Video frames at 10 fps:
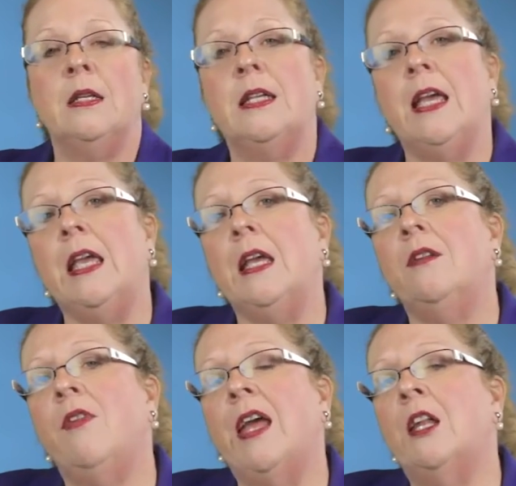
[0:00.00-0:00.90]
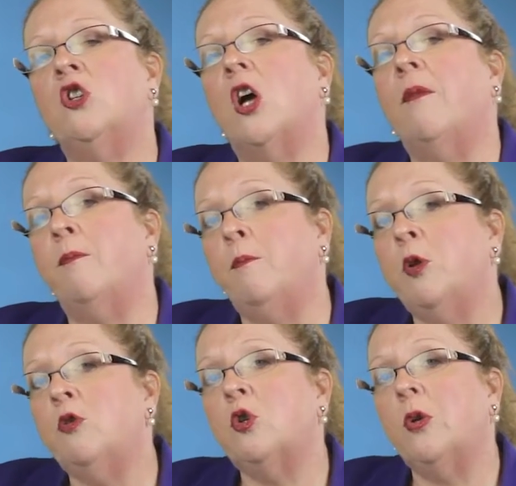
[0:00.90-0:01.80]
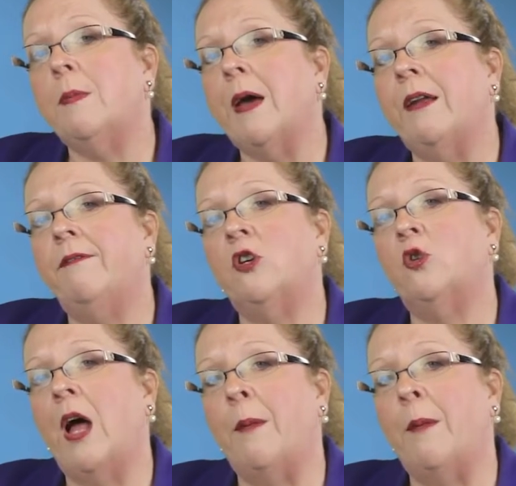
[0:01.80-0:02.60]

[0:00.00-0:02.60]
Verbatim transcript: Taking advantage of mutually beneficial